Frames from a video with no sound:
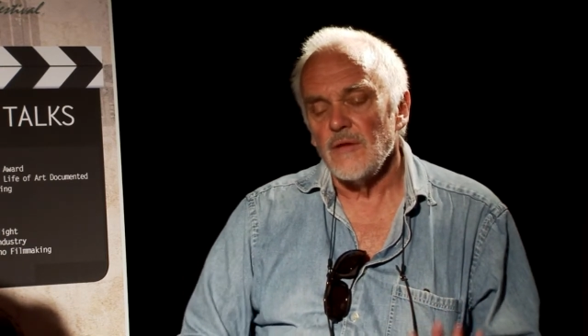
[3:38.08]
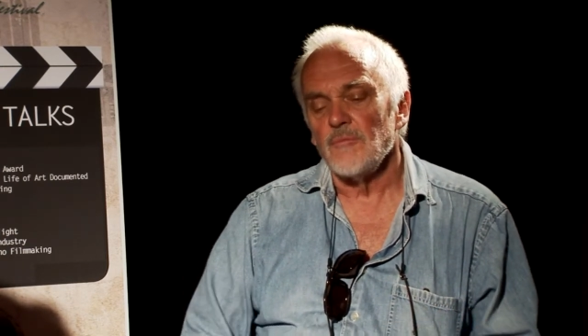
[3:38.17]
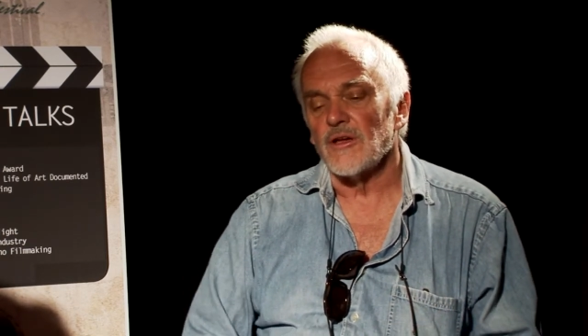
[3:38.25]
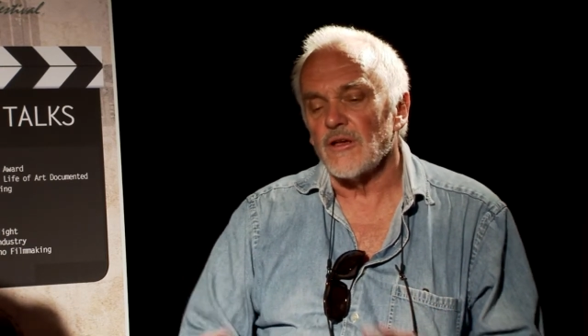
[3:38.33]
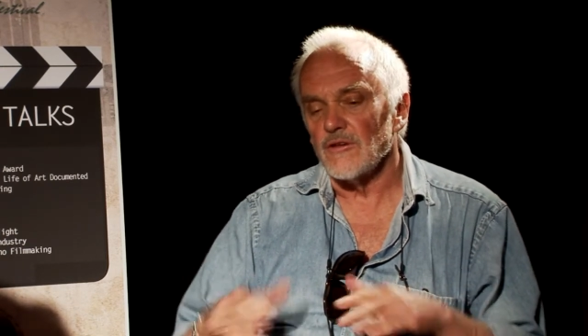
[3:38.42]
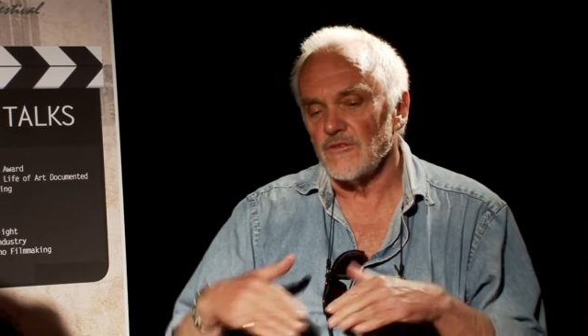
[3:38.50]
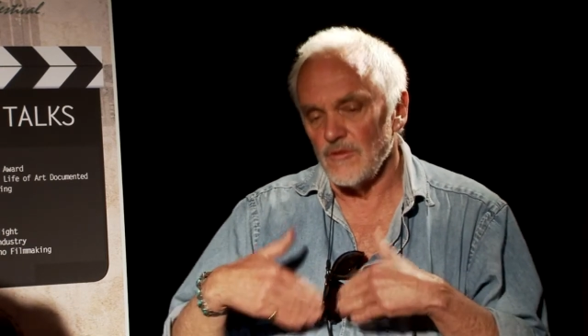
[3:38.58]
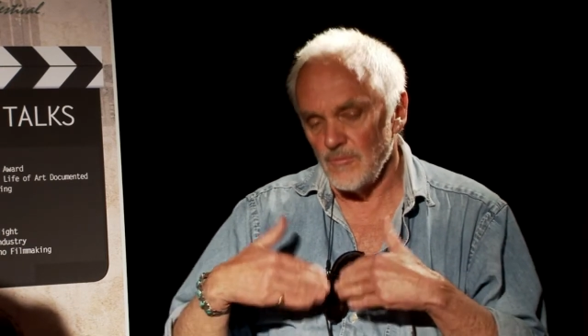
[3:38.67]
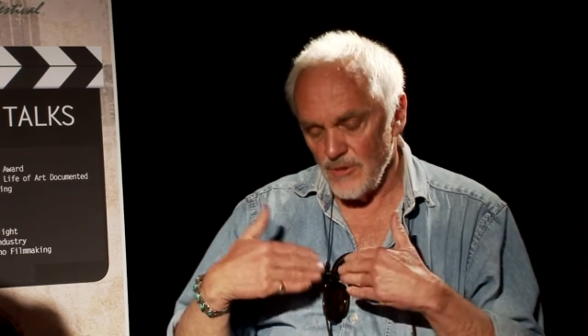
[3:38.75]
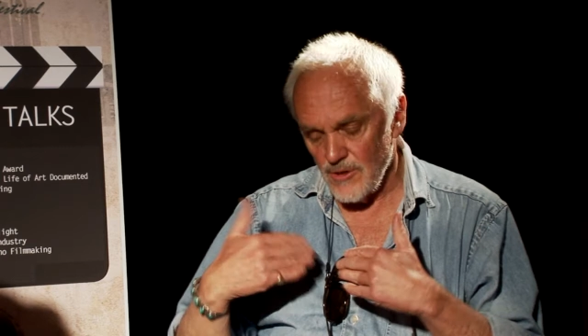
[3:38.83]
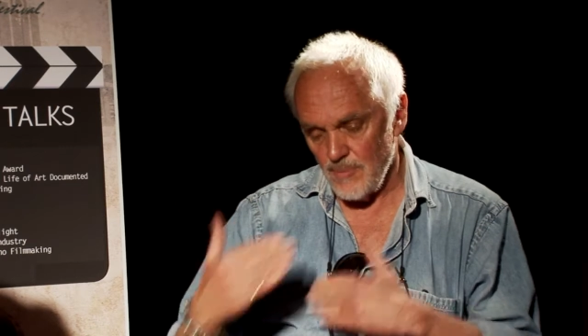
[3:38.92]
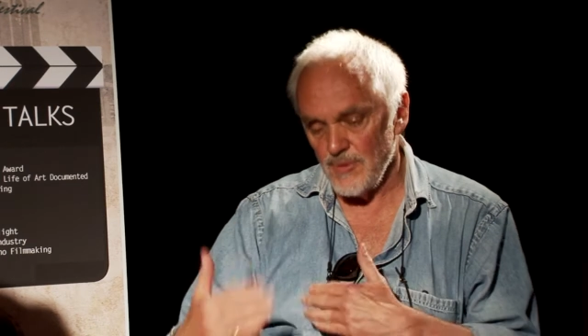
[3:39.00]
because the
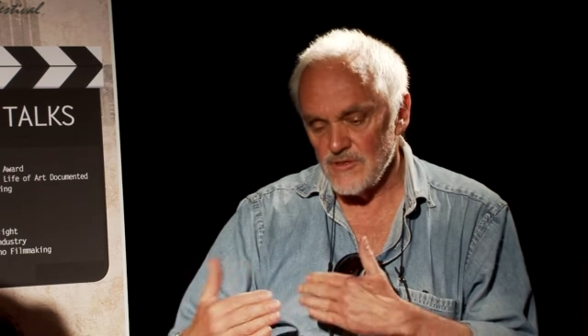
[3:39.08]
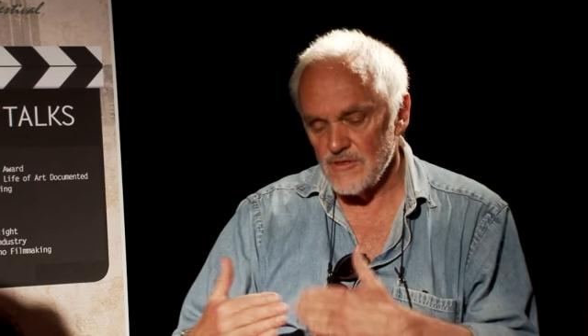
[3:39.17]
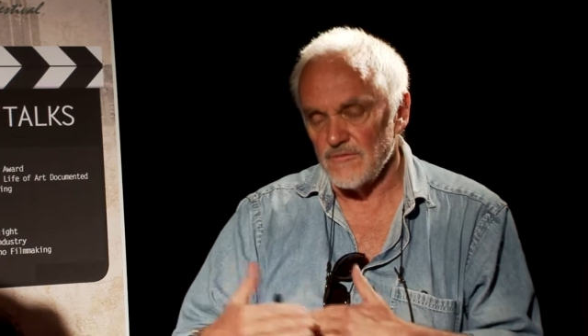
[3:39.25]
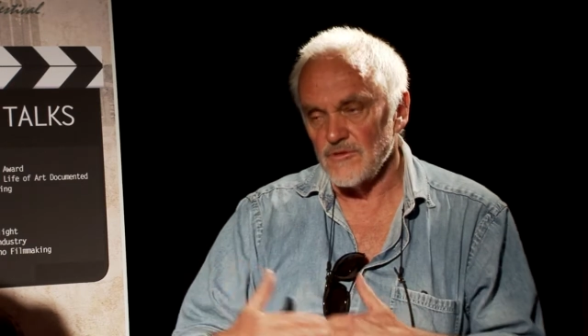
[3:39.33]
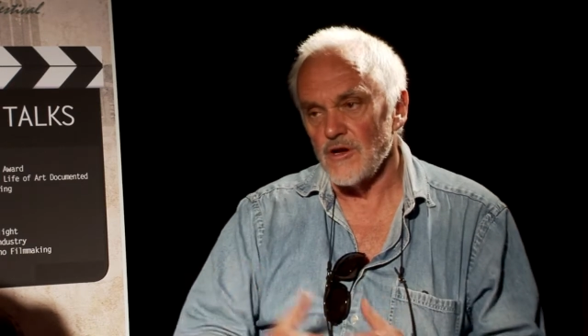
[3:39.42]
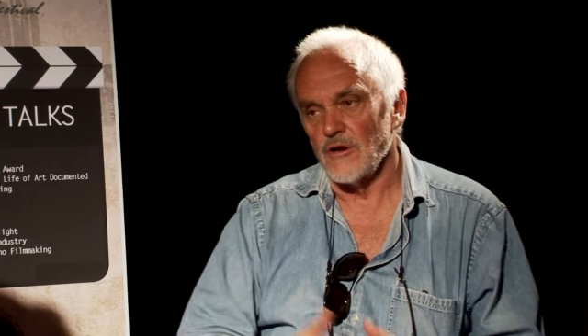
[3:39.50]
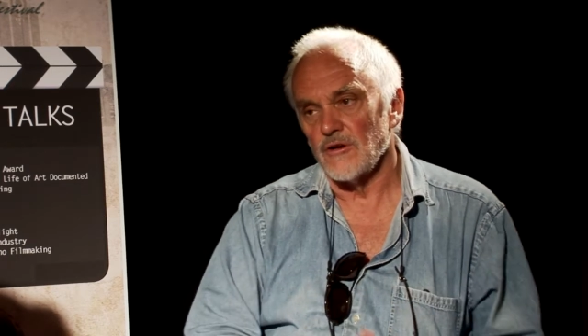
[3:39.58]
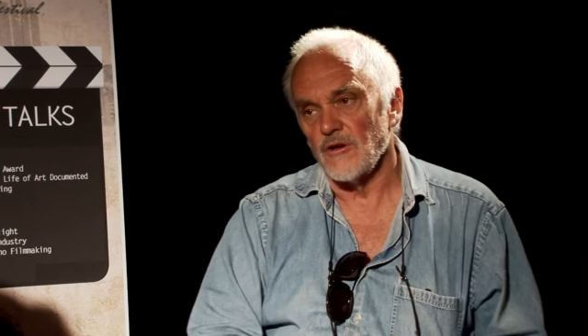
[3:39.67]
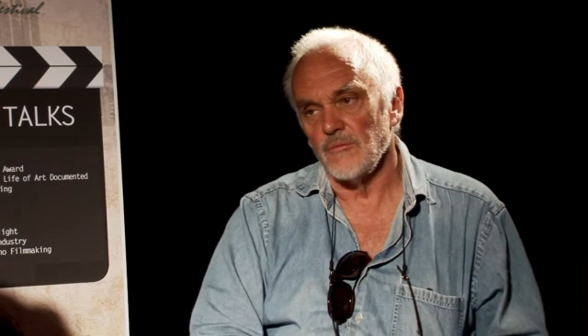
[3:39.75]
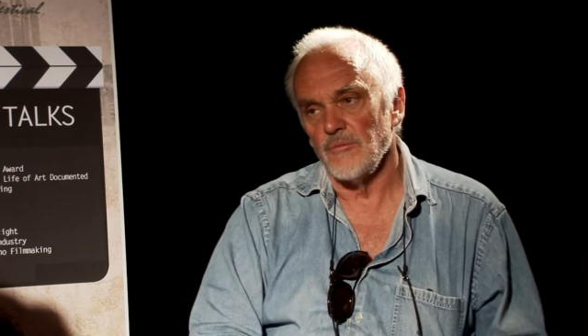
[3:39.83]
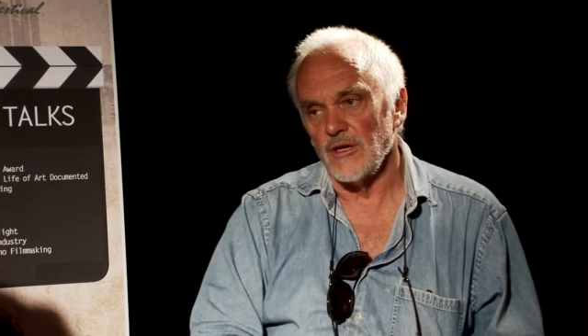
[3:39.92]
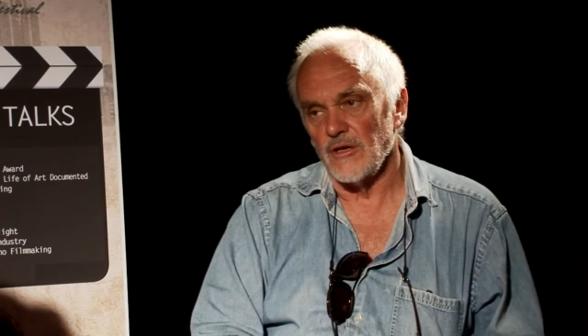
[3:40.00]
purpose
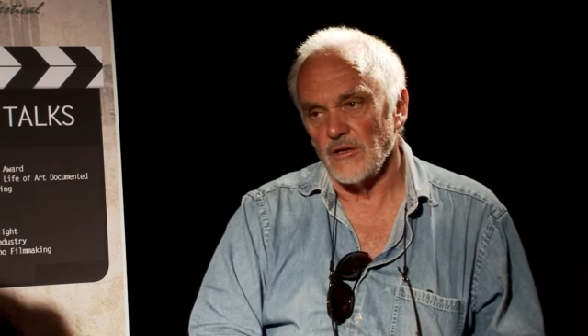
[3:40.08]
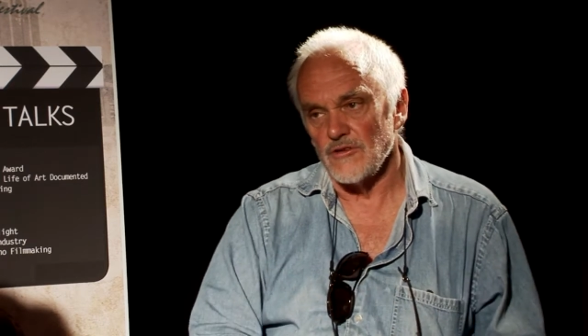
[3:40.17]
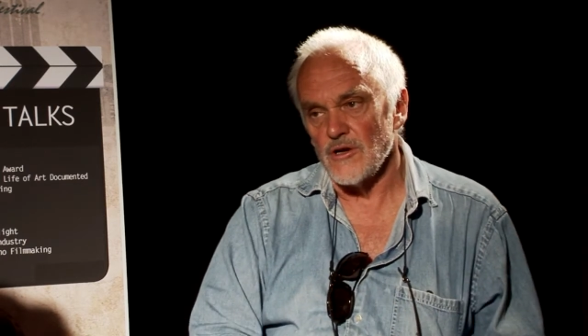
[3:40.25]
of making